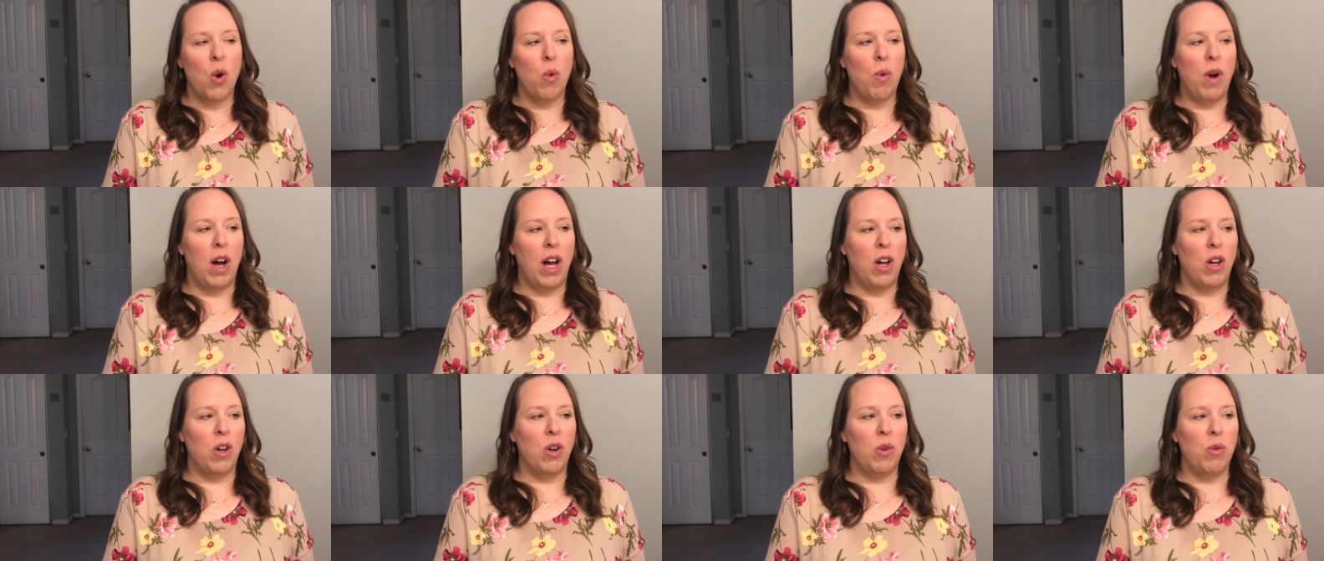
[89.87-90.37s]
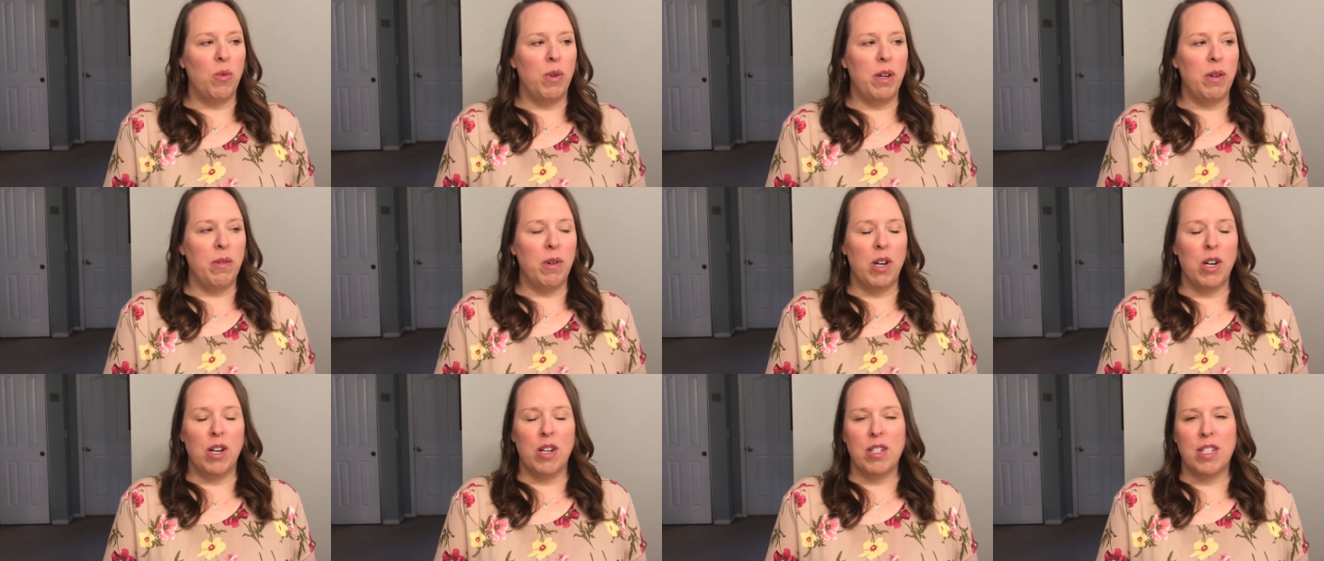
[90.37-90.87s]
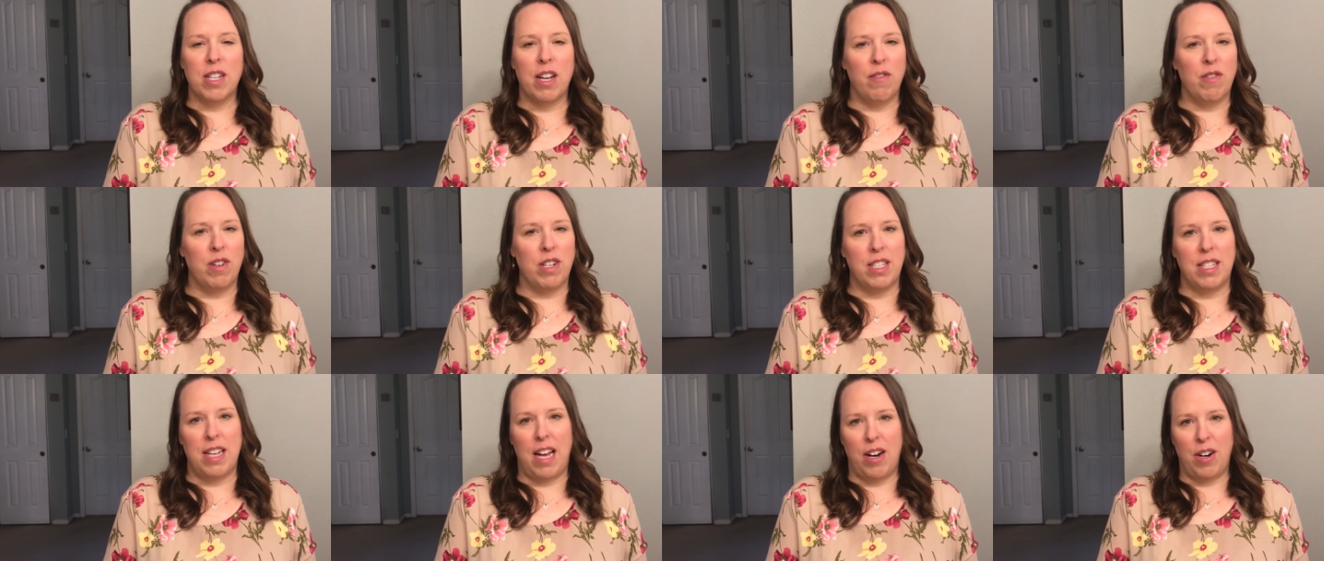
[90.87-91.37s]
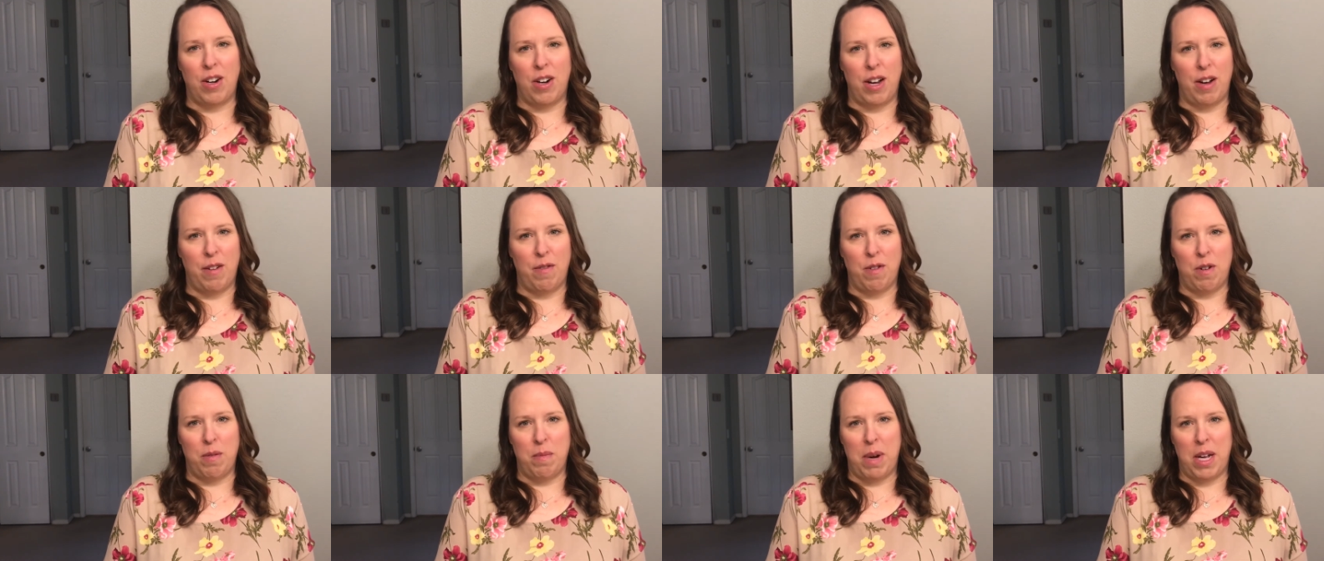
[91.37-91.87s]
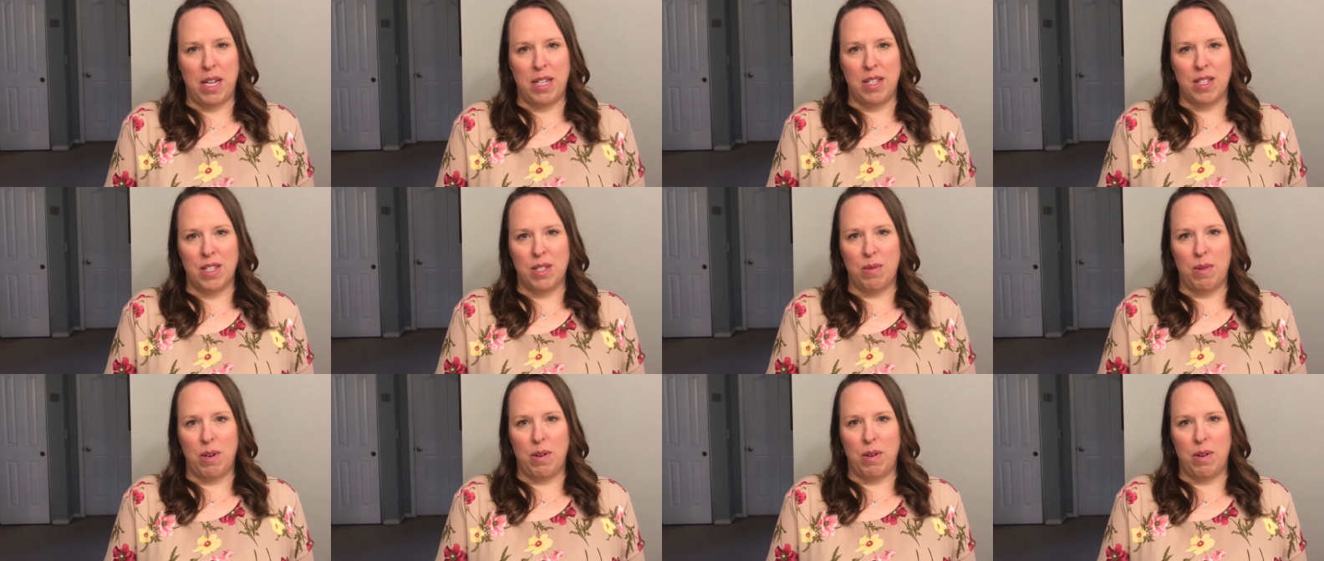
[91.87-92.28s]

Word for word: Well, we rehearsed every Saturday for months.